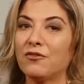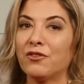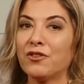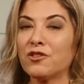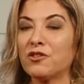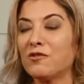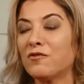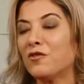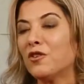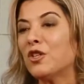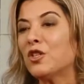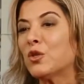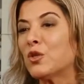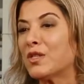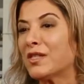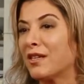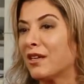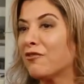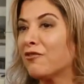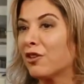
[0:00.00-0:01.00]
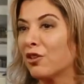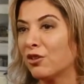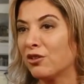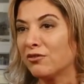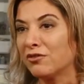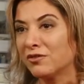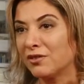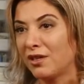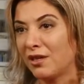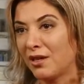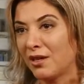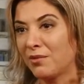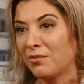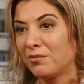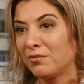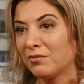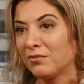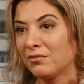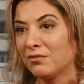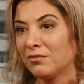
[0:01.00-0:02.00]
First of all, you save a lot of time
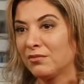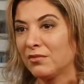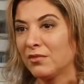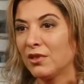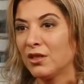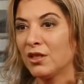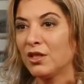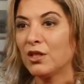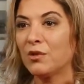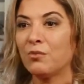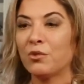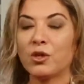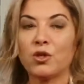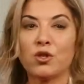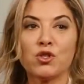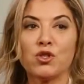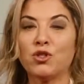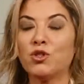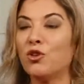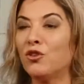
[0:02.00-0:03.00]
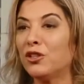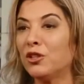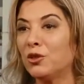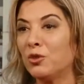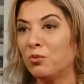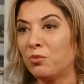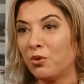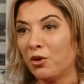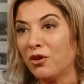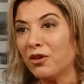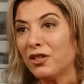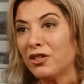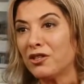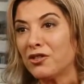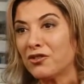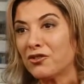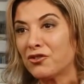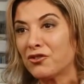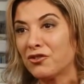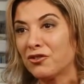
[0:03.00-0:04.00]
because you don't need to
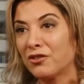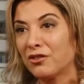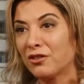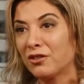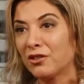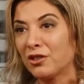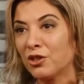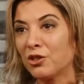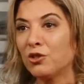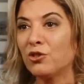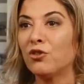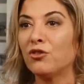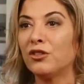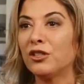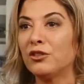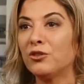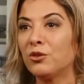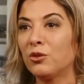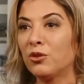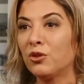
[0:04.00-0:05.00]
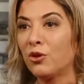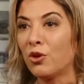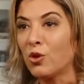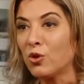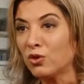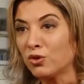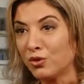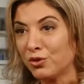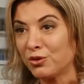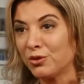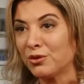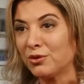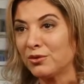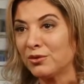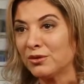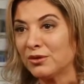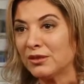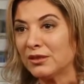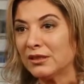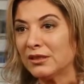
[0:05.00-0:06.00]
polish, you don't need to contour.